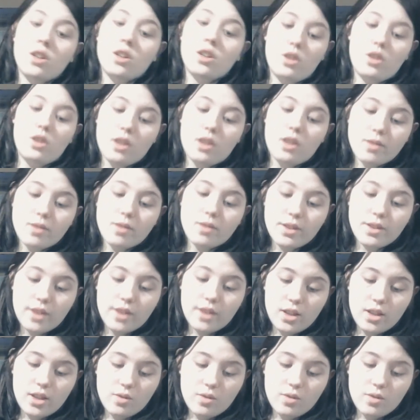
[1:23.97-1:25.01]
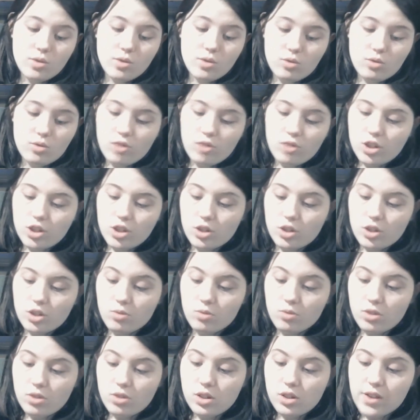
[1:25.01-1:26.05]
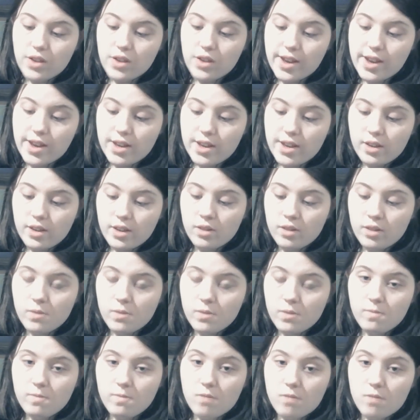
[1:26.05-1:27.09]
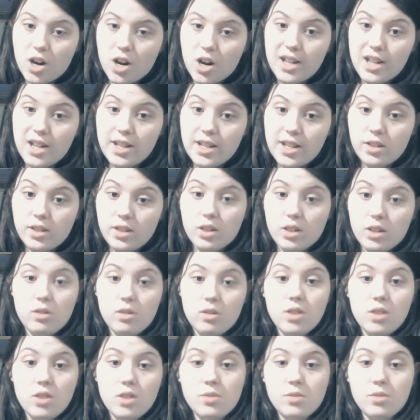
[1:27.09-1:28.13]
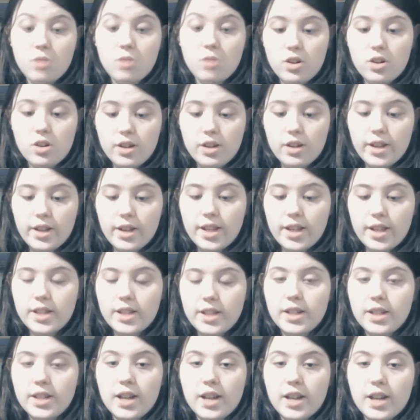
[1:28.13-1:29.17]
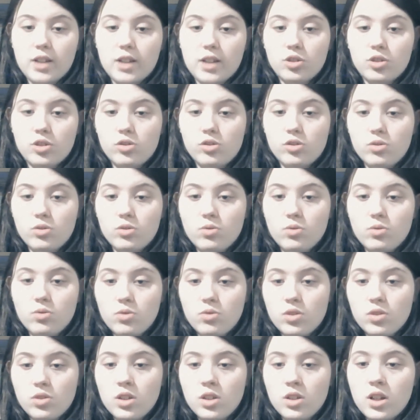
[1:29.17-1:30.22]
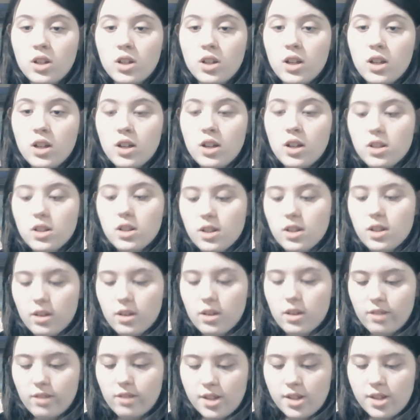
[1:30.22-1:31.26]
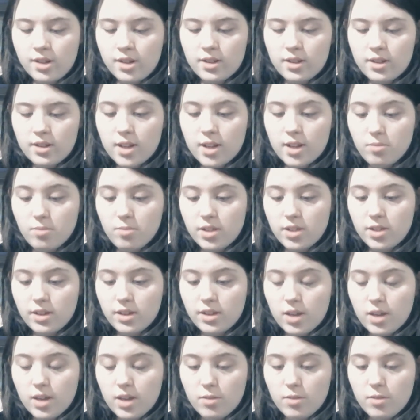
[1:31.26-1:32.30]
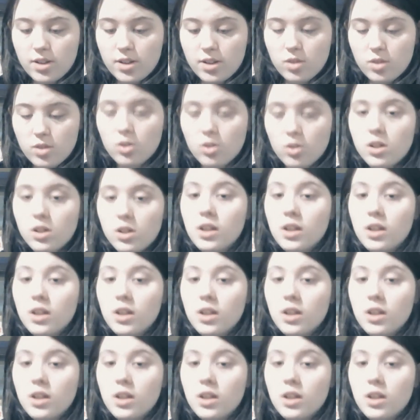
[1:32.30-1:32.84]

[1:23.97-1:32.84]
the only thing you saw her do was take Riley's solo spot at internationals. It's like the only dance captain thing we saw.